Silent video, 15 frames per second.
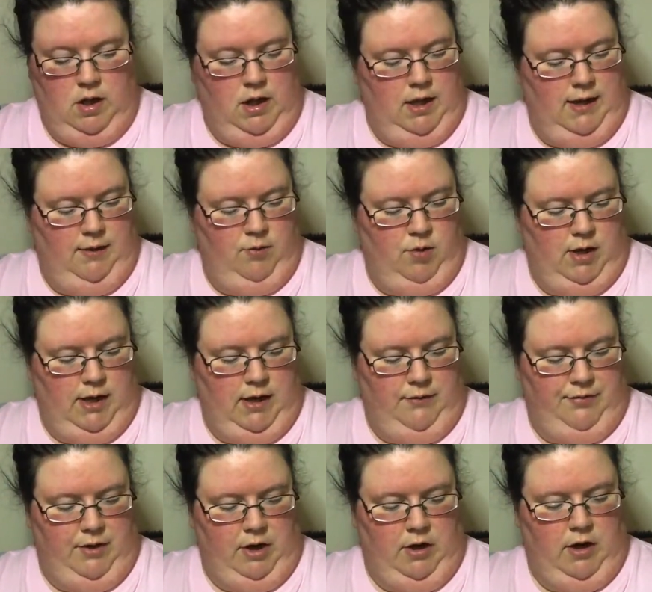Anyone
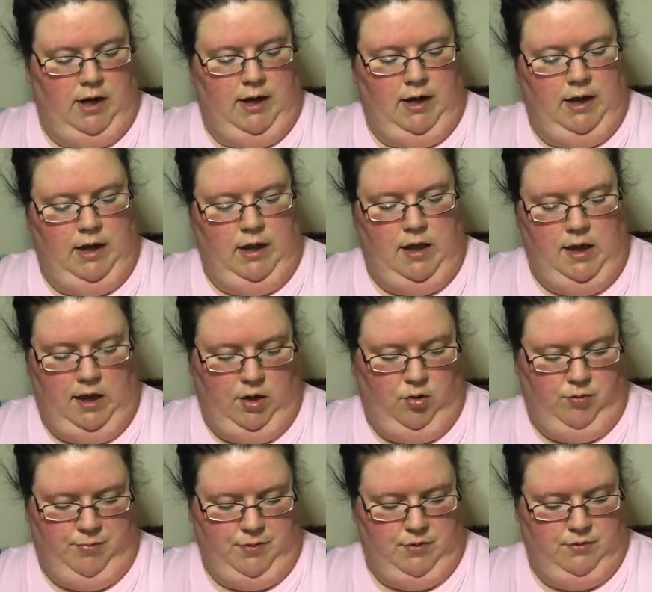out there? I need
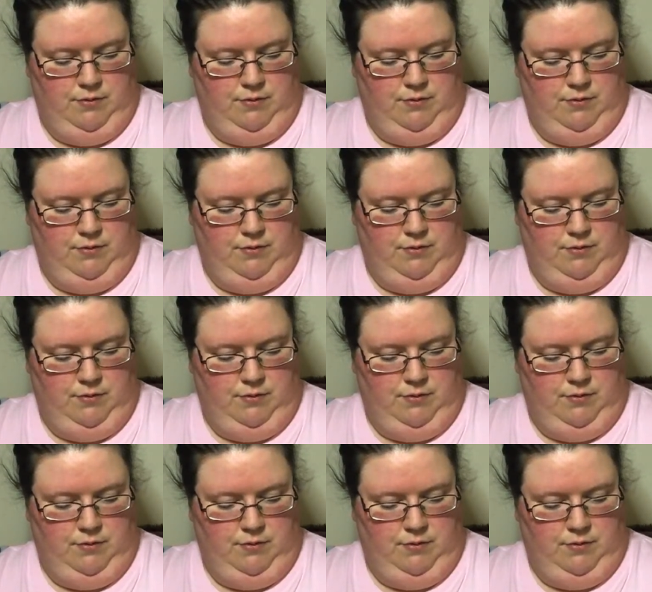help."